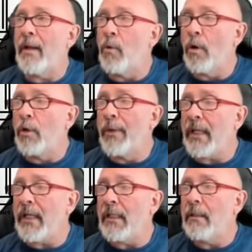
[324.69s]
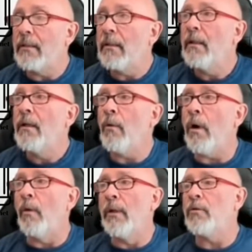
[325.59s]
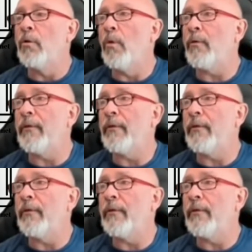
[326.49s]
Is 56. How many more do we need?